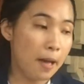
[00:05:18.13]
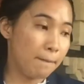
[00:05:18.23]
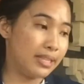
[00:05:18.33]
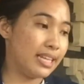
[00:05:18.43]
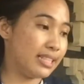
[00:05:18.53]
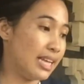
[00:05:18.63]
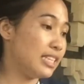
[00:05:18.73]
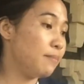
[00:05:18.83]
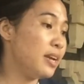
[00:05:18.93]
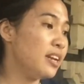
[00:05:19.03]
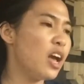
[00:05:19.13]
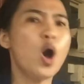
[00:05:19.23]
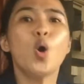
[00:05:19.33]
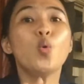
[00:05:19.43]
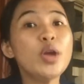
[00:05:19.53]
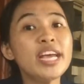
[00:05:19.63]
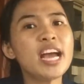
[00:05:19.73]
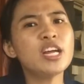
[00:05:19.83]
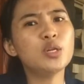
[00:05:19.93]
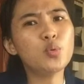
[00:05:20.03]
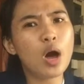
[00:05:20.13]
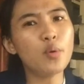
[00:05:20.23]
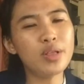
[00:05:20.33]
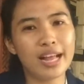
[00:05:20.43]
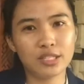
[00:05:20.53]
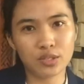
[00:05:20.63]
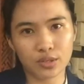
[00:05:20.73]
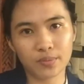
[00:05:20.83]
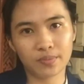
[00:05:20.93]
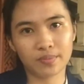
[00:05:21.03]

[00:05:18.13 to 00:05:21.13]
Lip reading: But that doesn't mean we cannot do what we like to do.